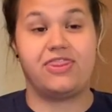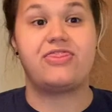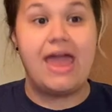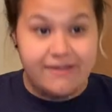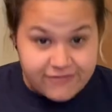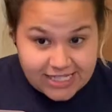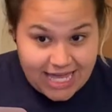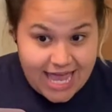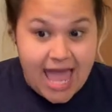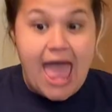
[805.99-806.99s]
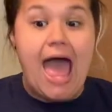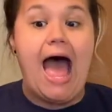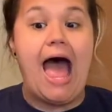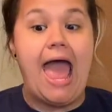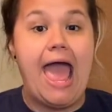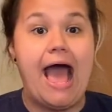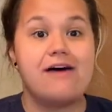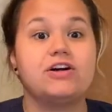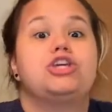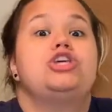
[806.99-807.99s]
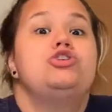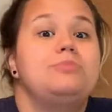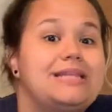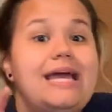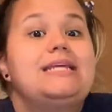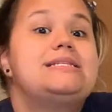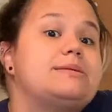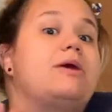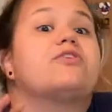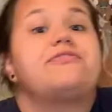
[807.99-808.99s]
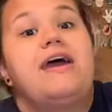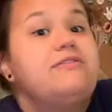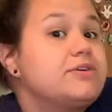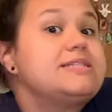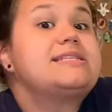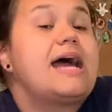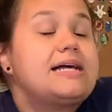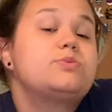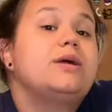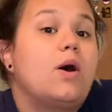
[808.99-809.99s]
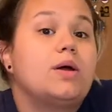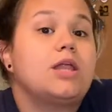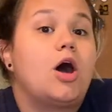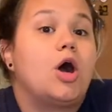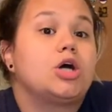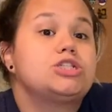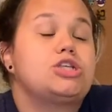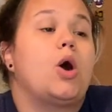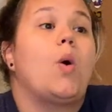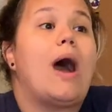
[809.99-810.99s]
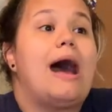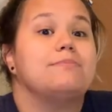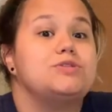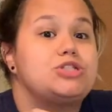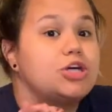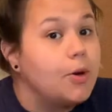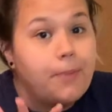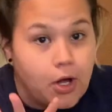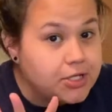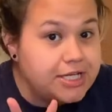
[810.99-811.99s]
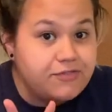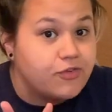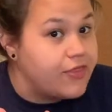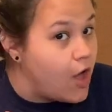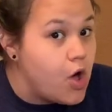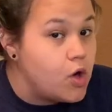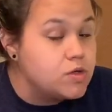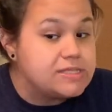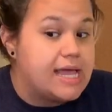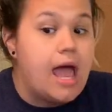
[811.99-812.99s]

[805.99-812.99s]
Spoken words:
Thankfully, I have accumulated some other favorites as we go along, so I'm still pulling for those.